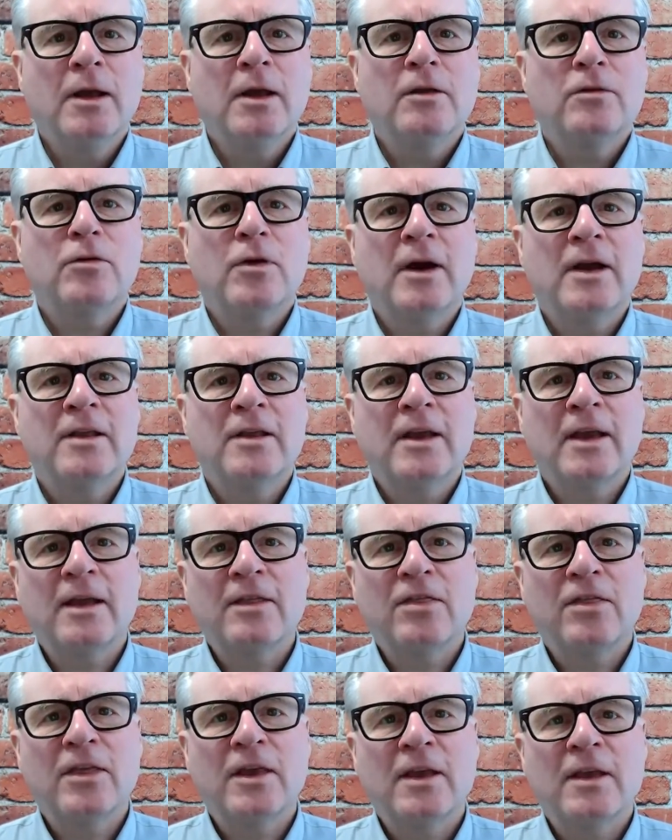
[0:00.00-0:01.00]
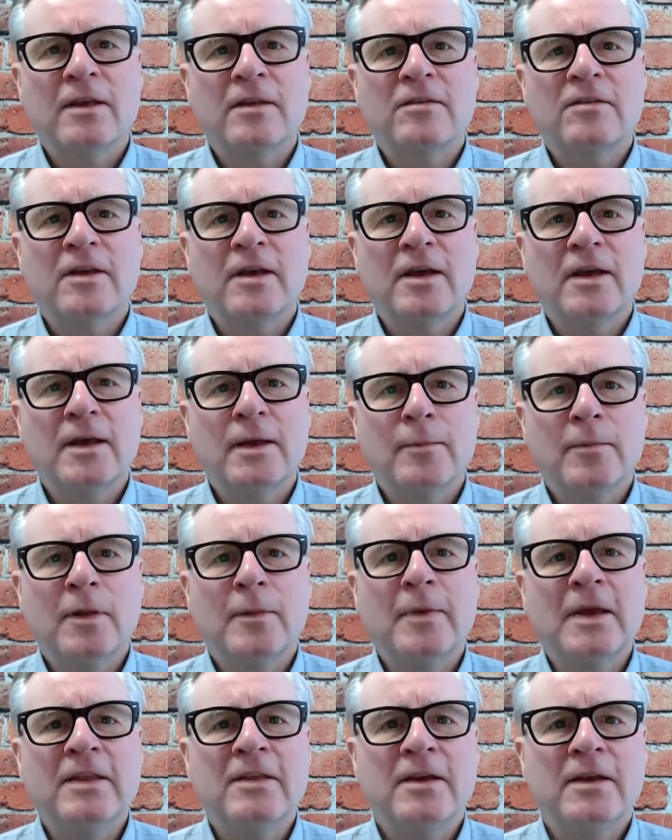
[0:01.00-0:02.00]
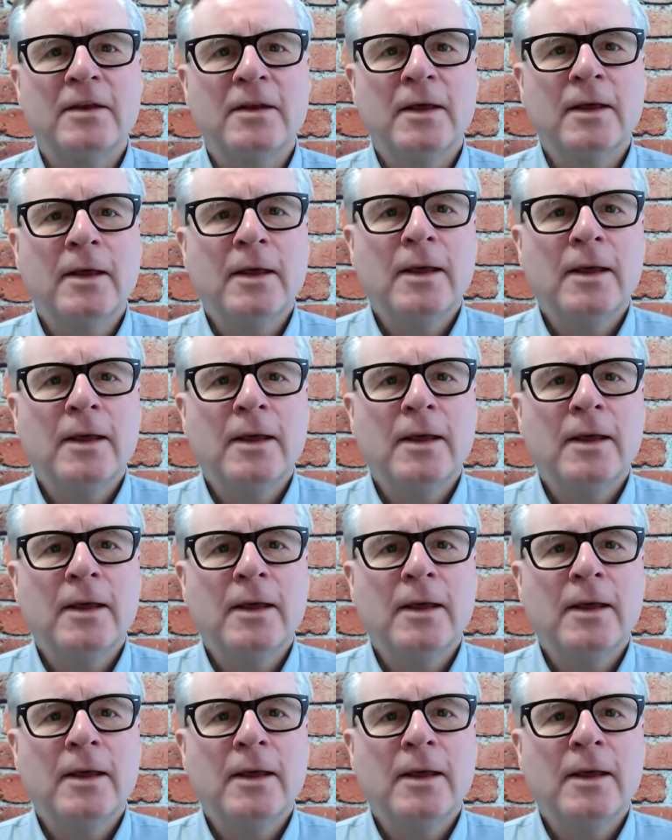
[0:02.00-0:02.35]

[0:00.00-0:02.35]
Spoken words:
trying to get things implemented.